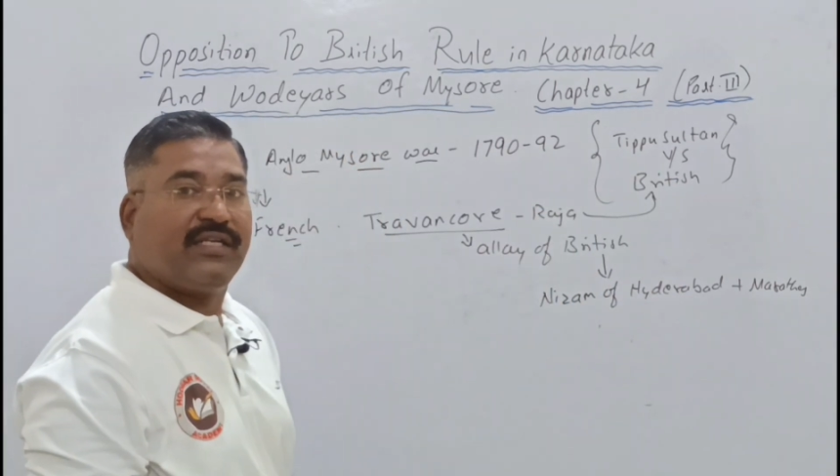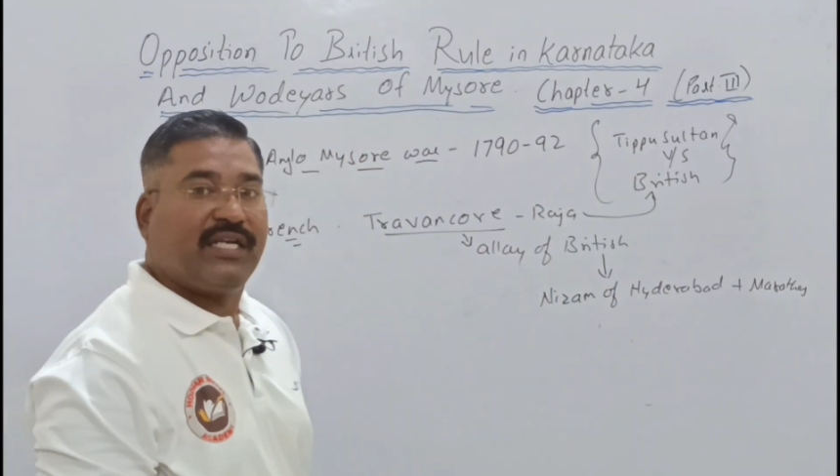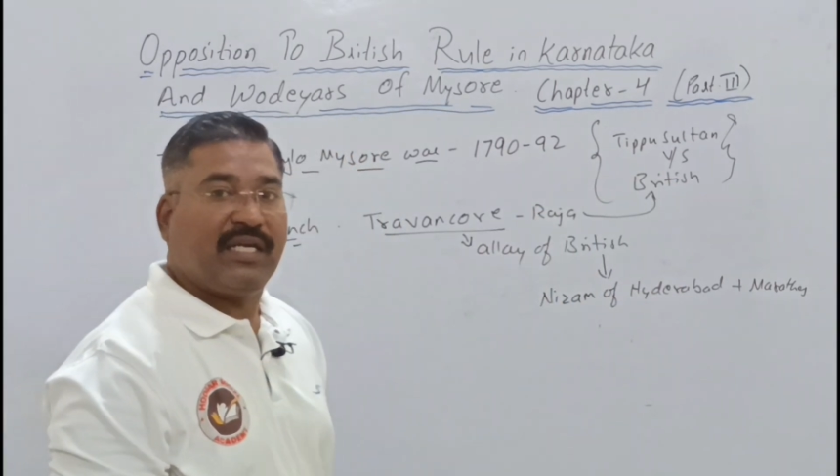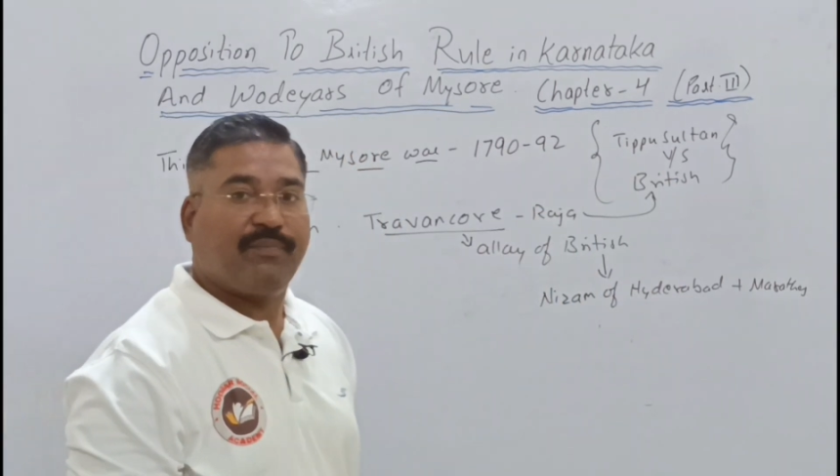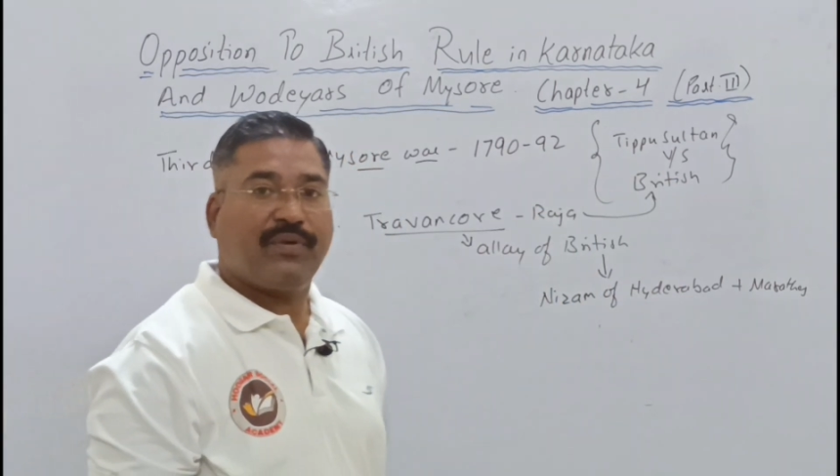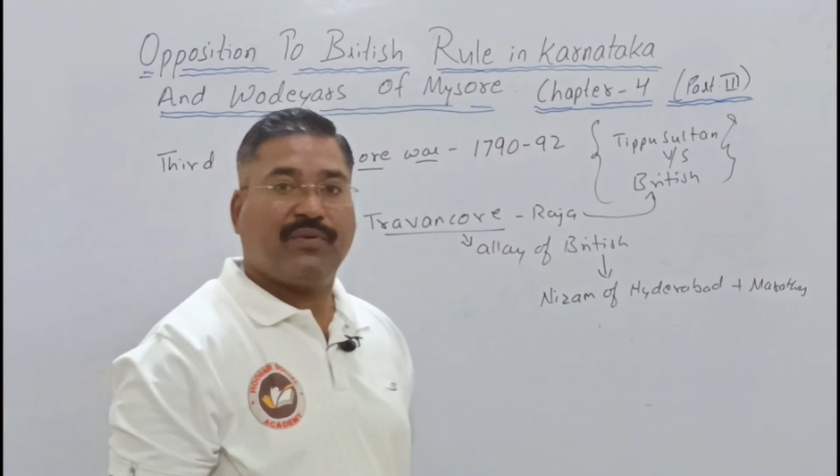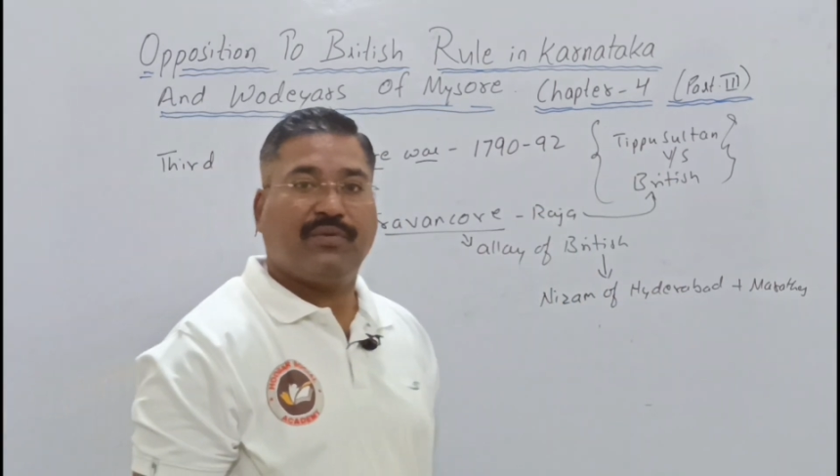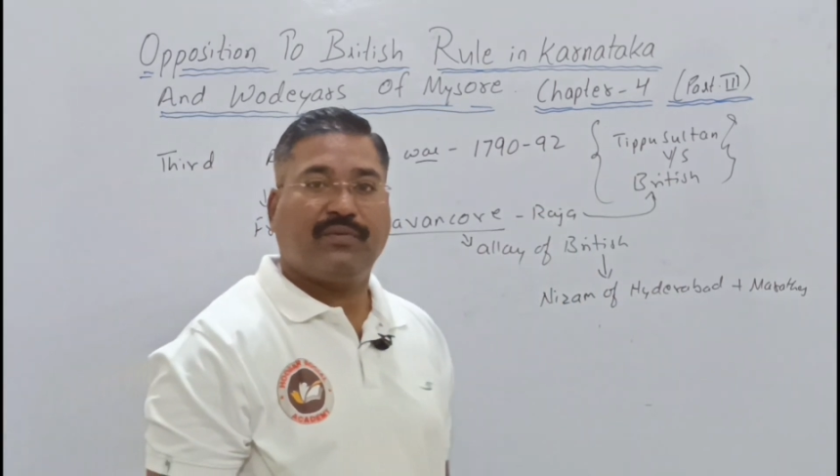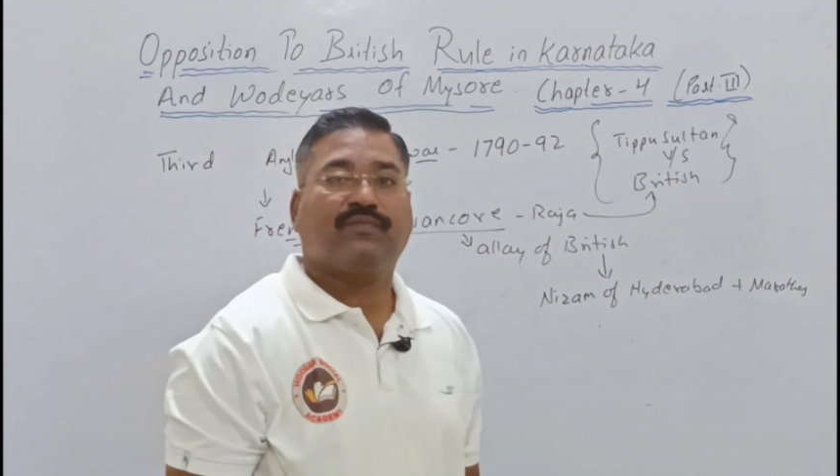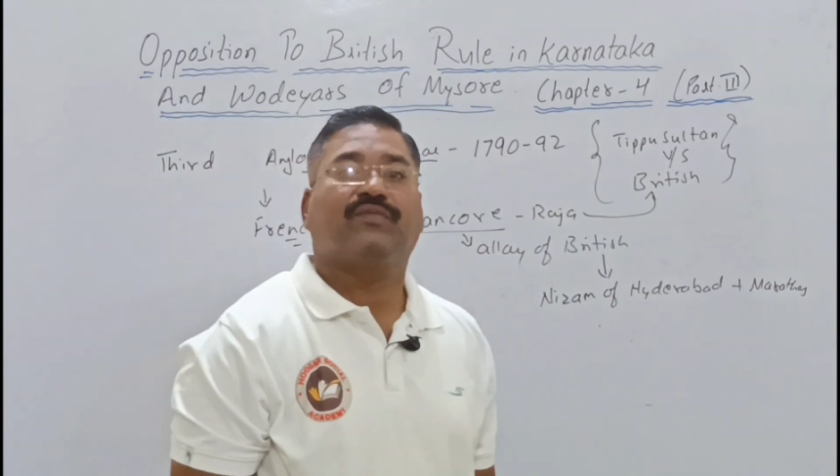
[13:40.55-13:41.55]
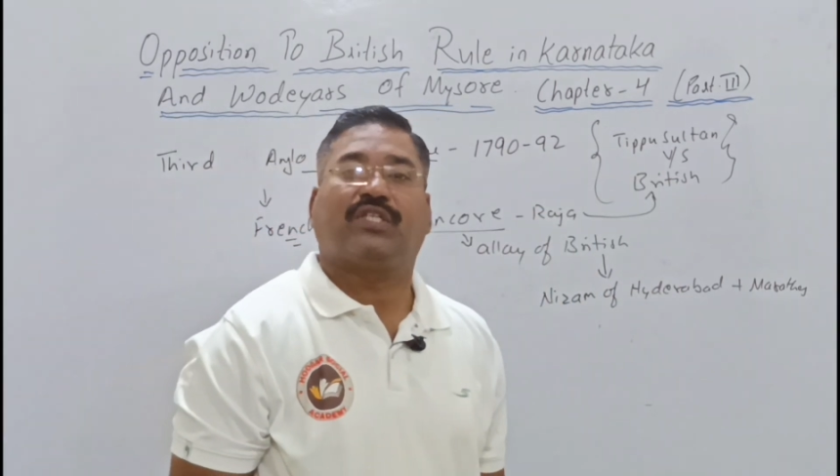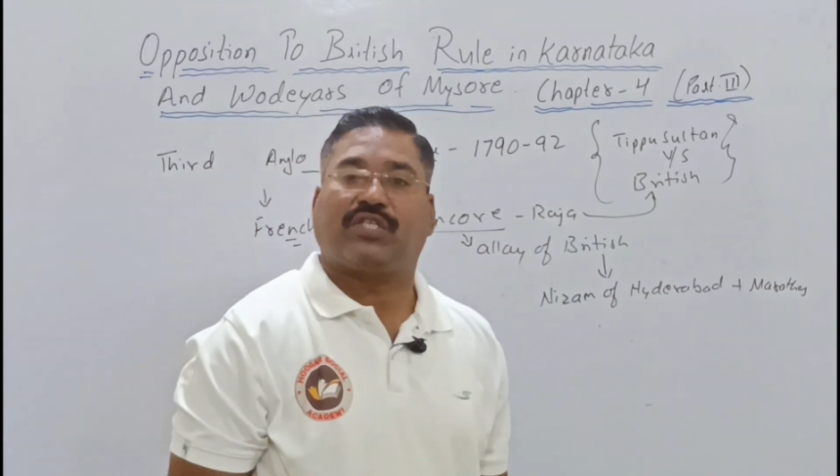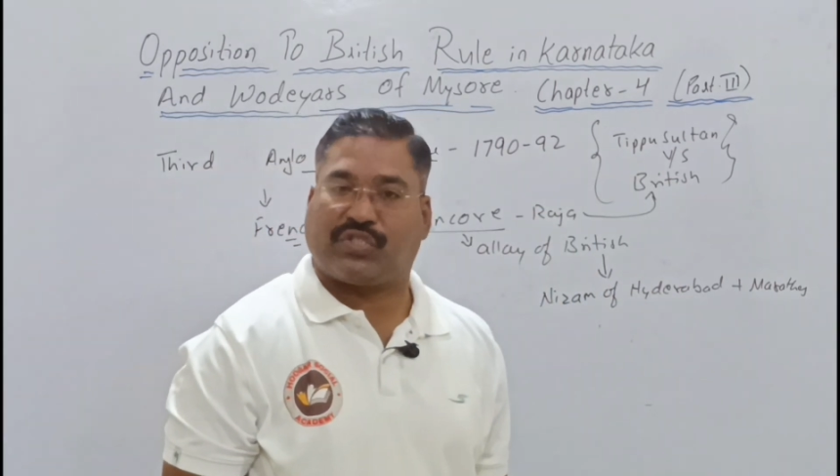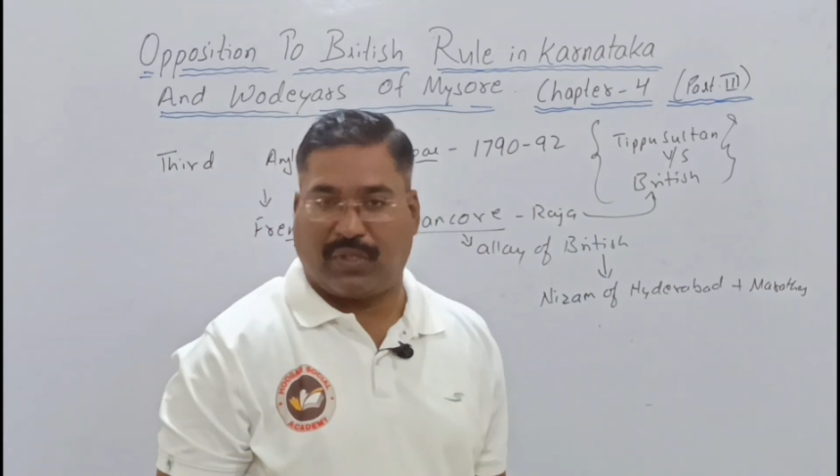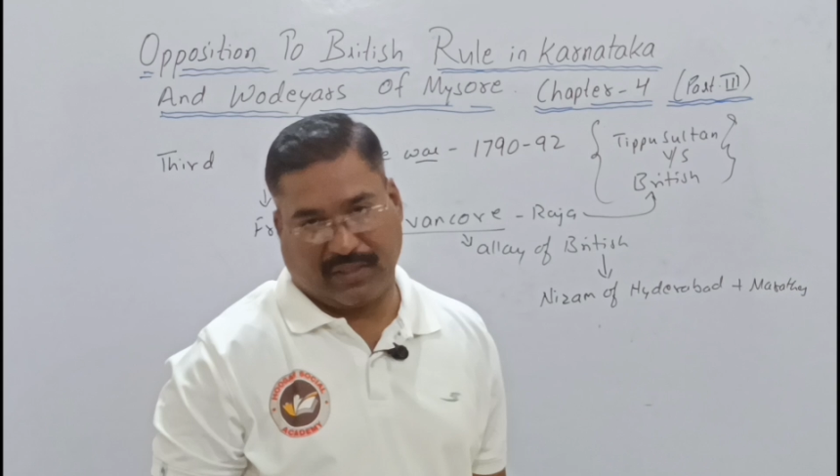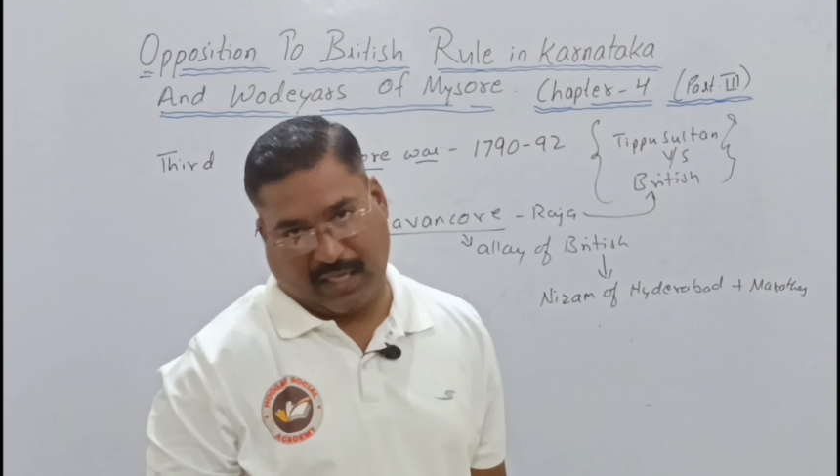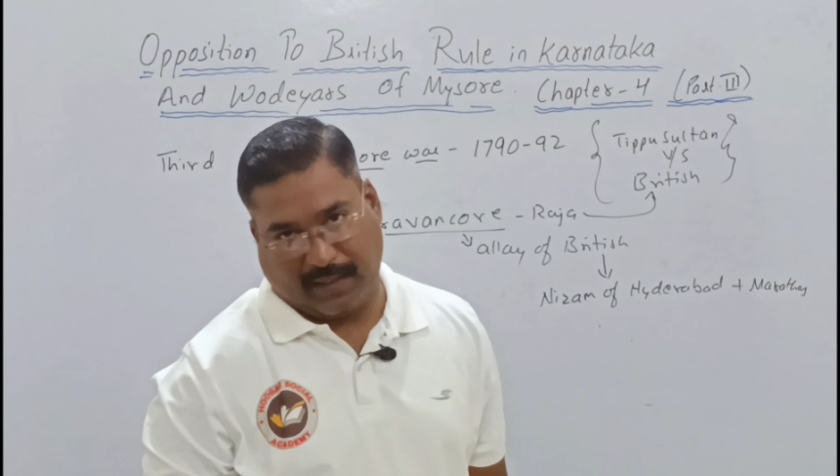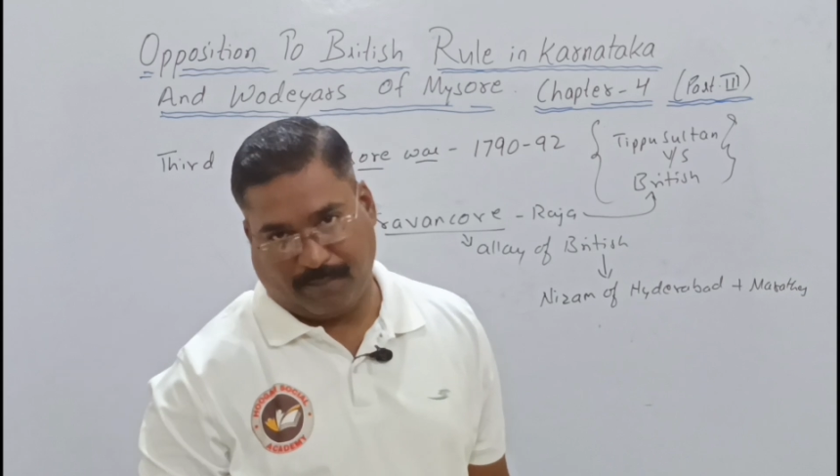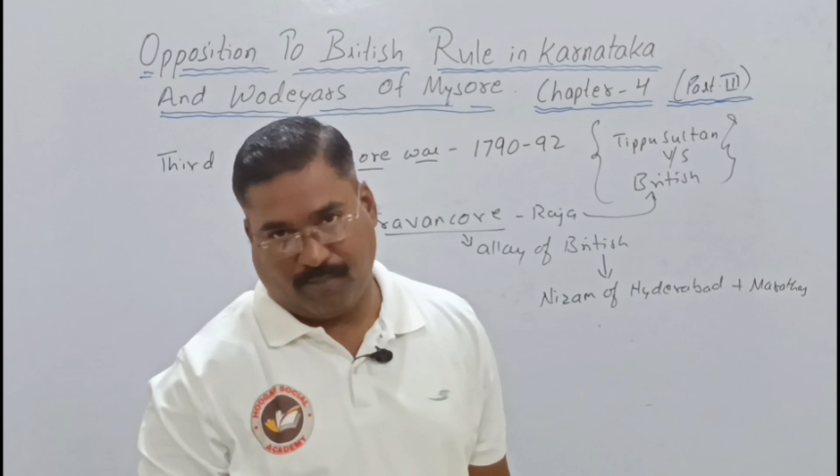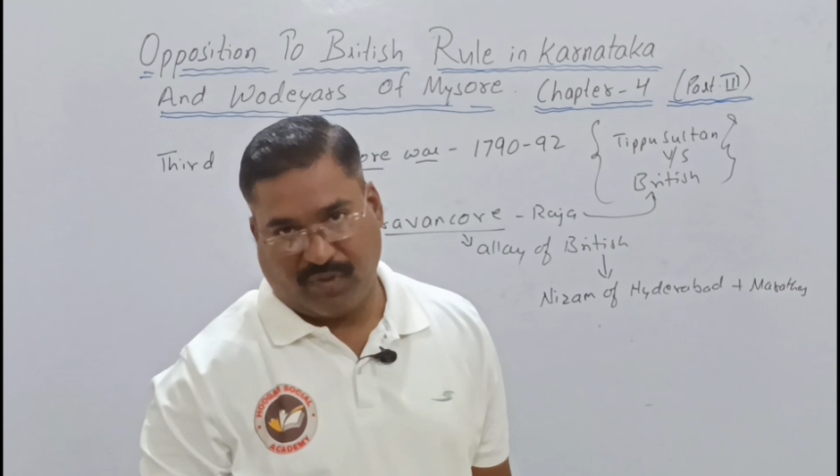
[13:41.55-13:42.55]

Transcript: Tipu Sultan,